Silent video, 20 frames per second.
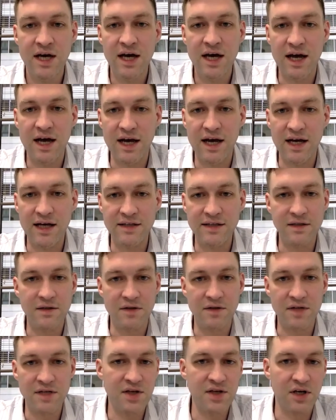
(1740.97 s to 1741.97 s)
And
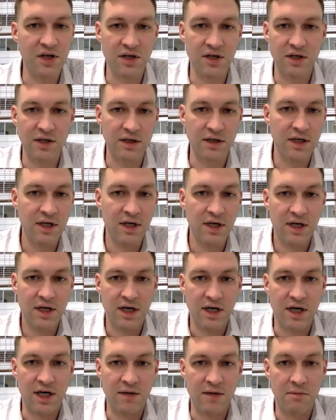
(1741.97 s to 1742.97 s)
these are
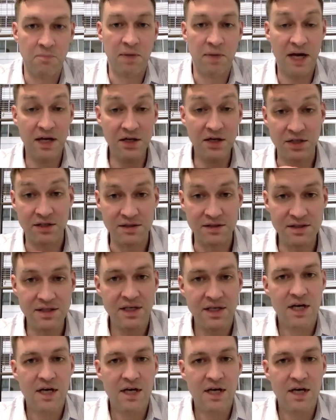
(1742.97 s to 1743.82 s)
patients